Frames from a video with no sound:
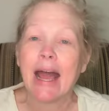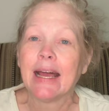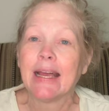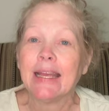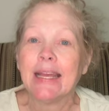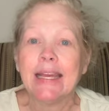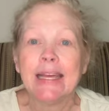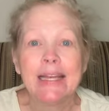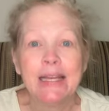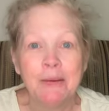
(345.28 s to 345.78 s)

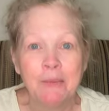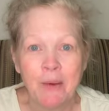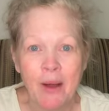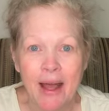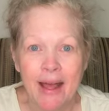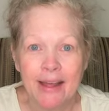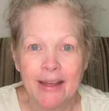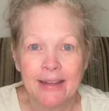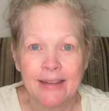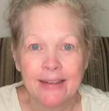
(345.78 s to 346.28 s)

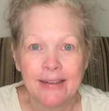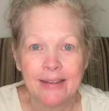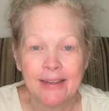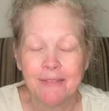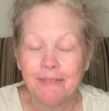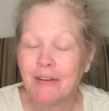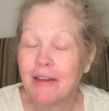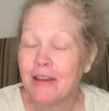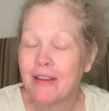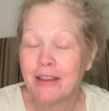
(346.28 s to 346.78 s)
anyway,
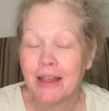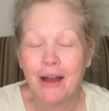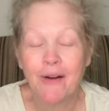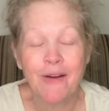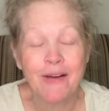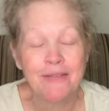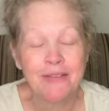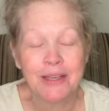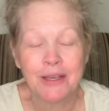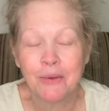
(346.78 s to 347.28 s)
if any of y'all
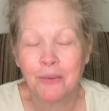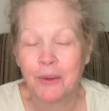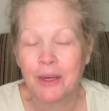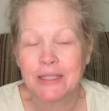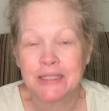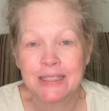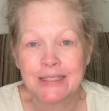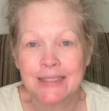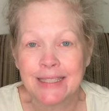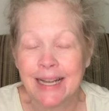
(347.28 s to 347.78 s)
have any
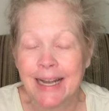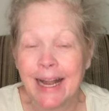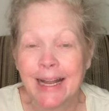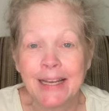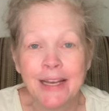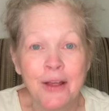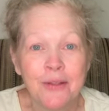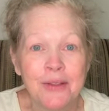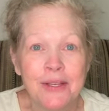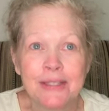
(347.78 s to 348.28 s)
questions, and I
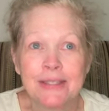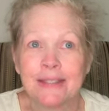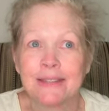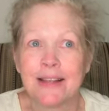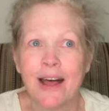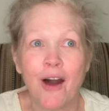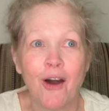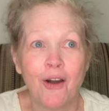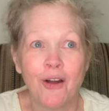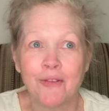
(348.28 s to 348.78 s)
know this is
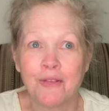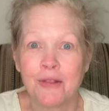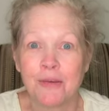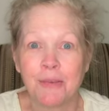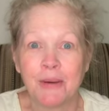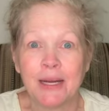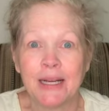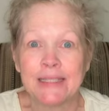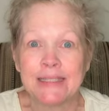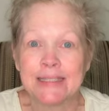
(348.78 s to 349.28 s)
all over the
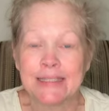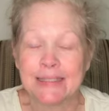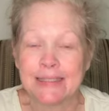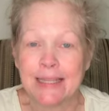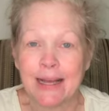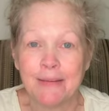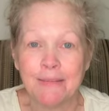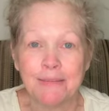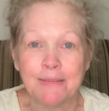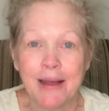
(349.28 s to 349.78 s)
place because
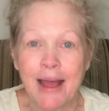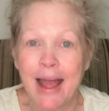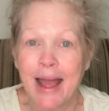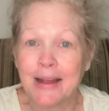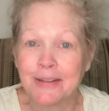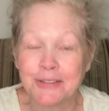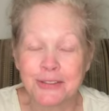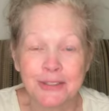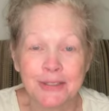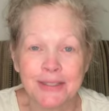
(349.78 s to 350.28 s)
I'm
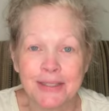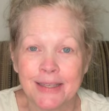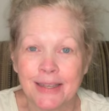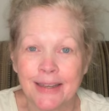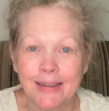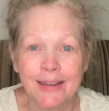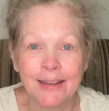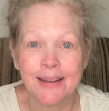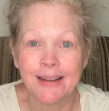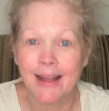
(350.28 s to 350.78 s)

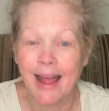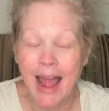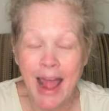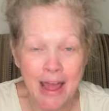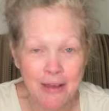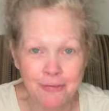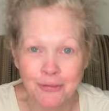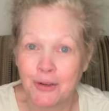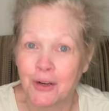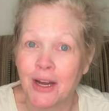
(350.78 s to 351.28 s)
actually
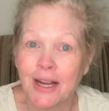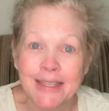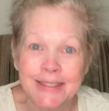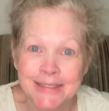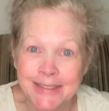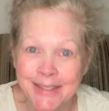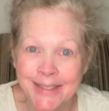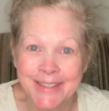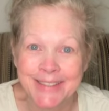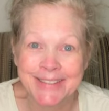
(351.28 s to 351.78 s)
half
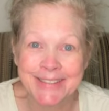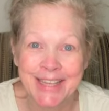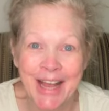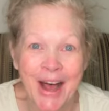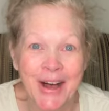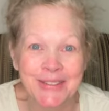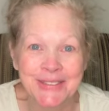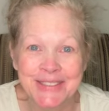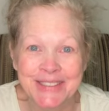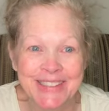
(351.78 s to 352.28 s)
crazy and
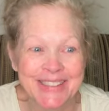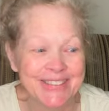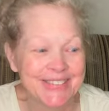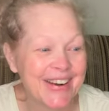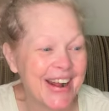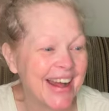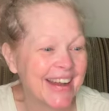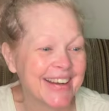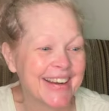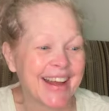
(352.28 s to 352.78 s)
exhausted
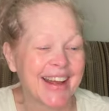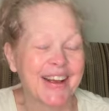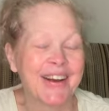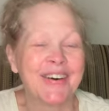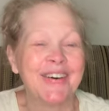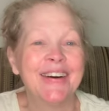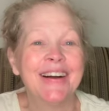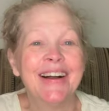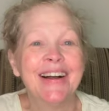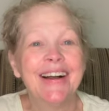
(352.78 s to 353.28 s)
right
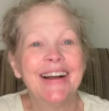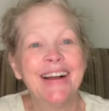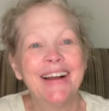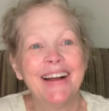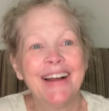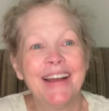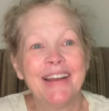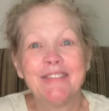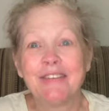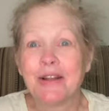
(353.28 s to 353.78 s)
now,
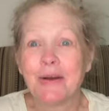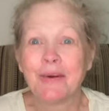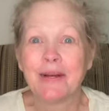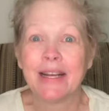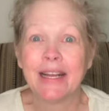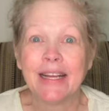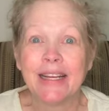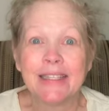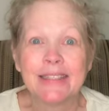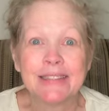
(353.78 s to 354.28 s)
even though it
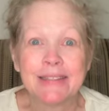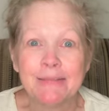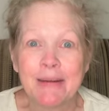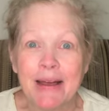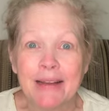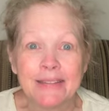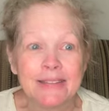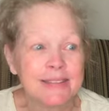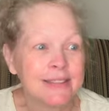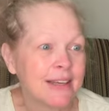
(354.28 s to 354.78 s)
is
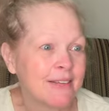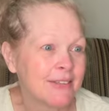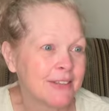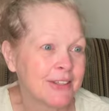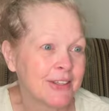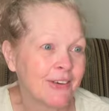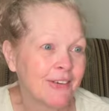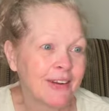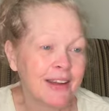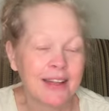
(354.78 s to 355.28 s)
about
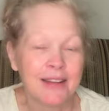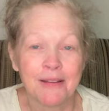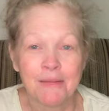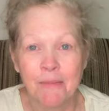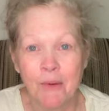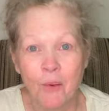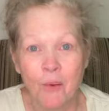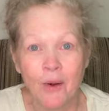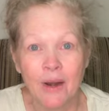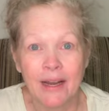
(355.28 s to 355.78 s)
7:30 in the
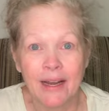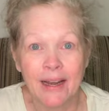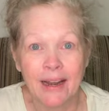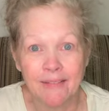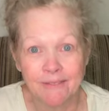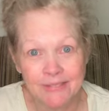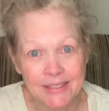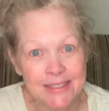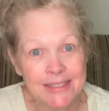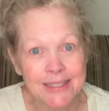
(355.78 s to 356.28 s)
morning and
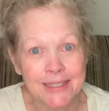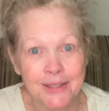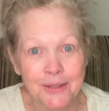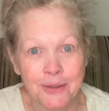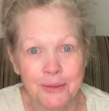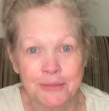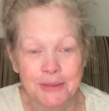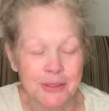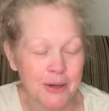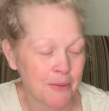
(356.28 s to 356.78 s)
I'm fixing to go
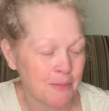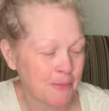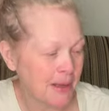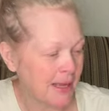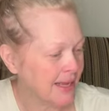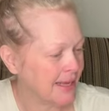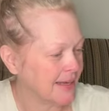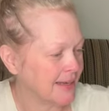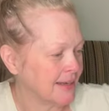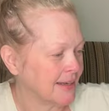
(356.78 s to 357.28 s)
up and start
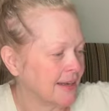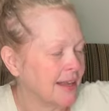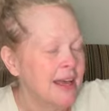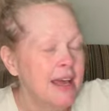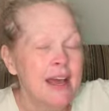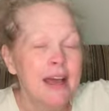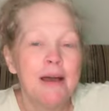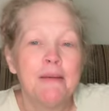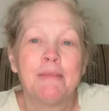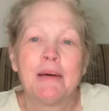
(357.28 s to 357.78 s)
painting.
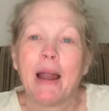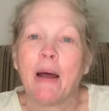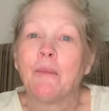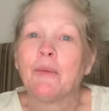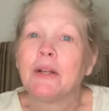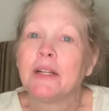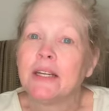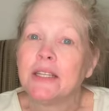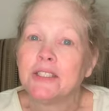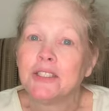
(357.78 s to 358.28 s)
But I
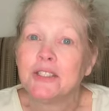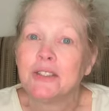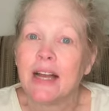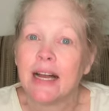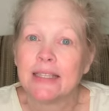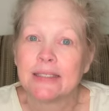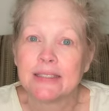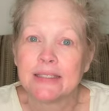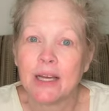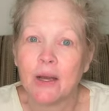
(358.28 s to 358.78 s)
want to let you
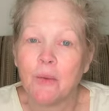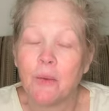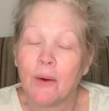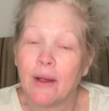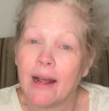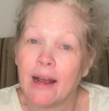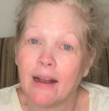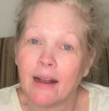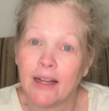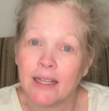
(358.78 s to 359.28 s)
guys know what I